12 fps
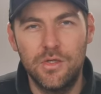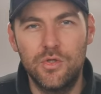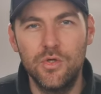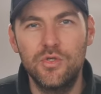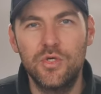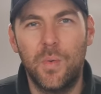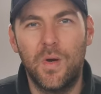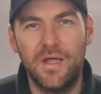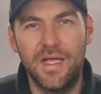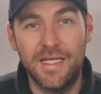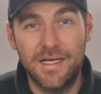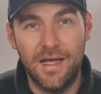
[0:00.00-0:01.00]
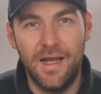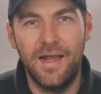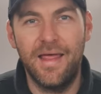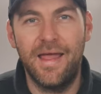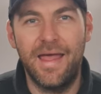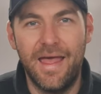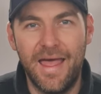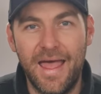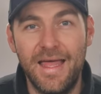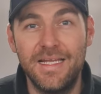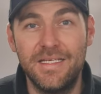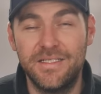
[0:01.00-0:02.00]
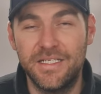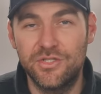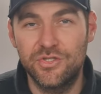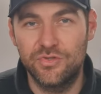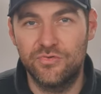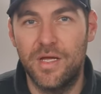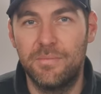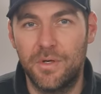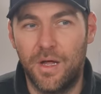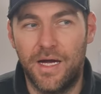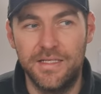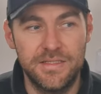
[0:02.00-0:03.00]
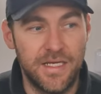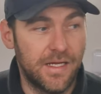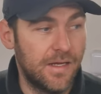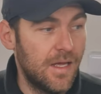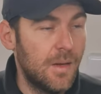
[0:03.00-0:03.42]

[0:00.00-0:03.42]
Good quality, clear LED strip lighting.